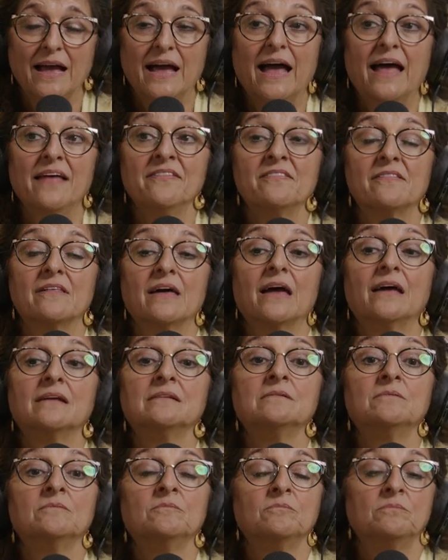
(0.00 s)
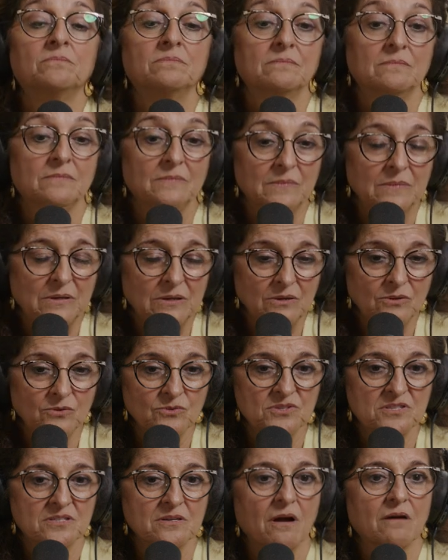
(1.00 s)
and then
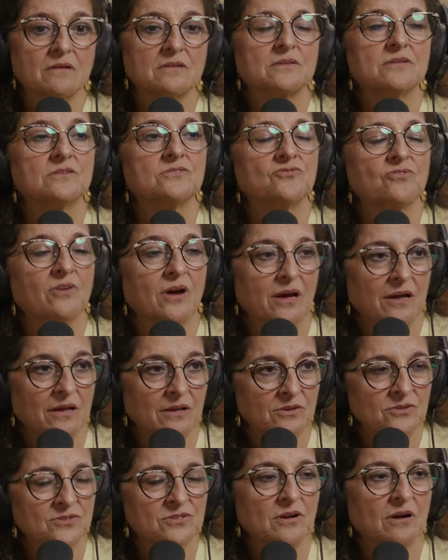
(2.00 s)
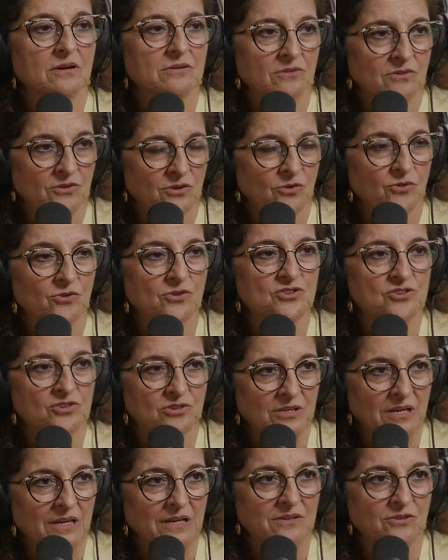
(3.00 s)
you start to try, you start on your
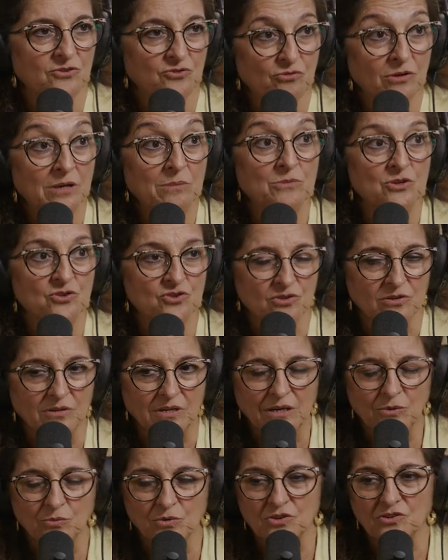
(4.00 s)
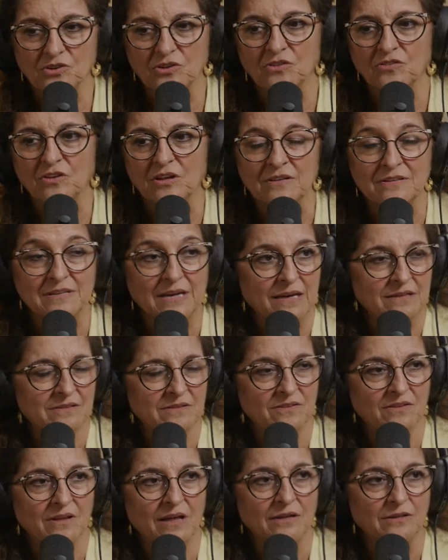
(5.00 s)
journey, the treatment journey, which is
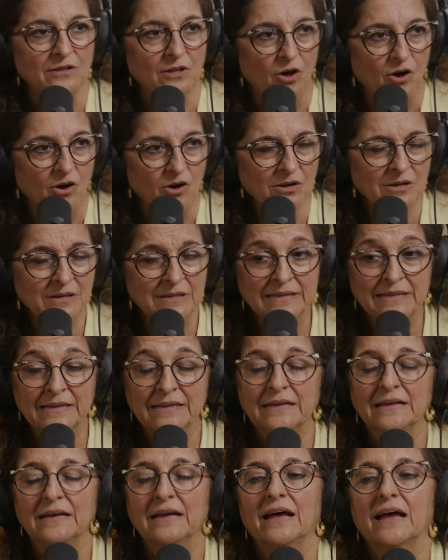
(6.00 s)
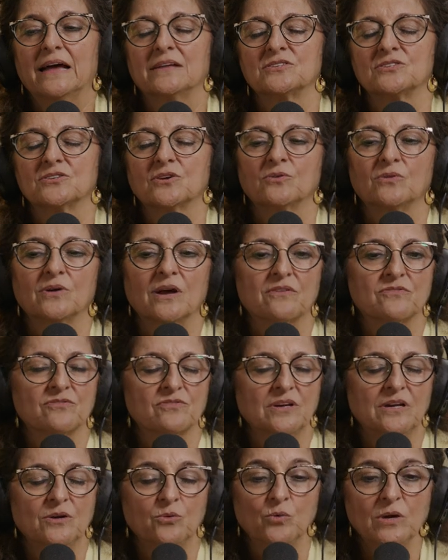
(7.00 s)
intense and long. And so
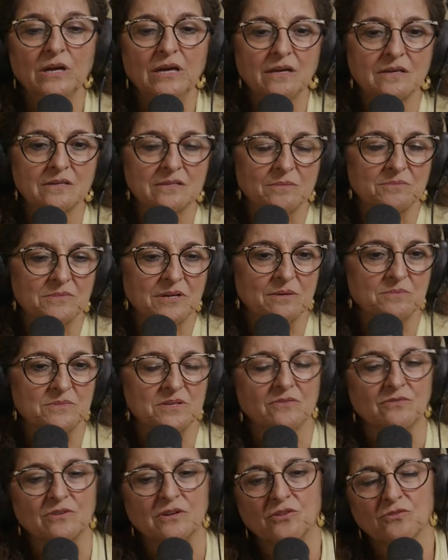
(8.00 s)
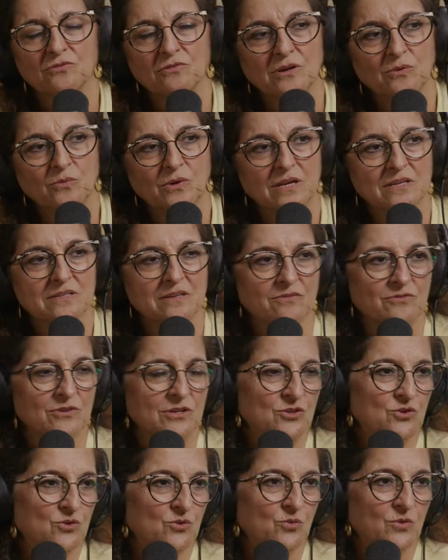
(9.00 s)
every week, sometimes every three weeks,
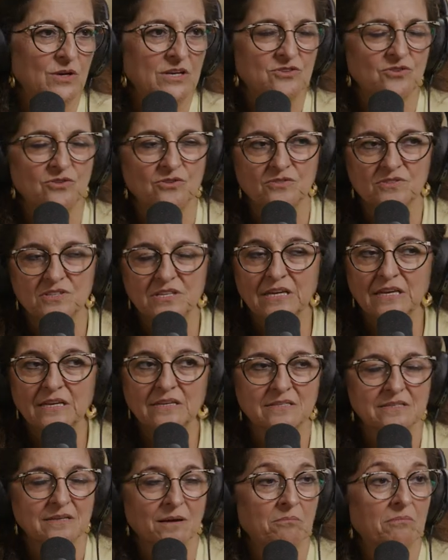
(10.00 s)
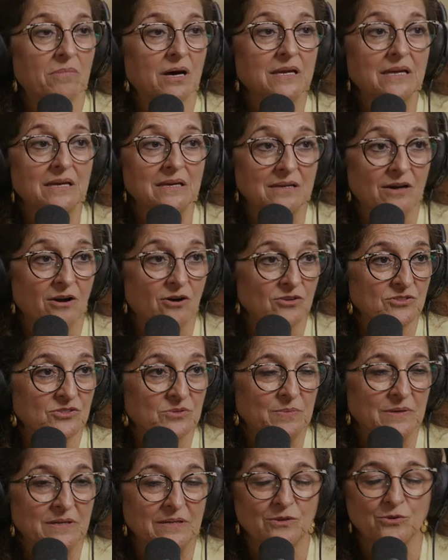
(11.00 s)
every two weeks, you're seeing somebody in a
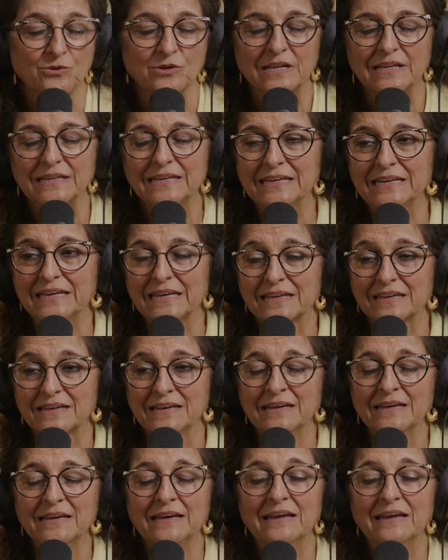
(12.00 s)
hospital or clinic.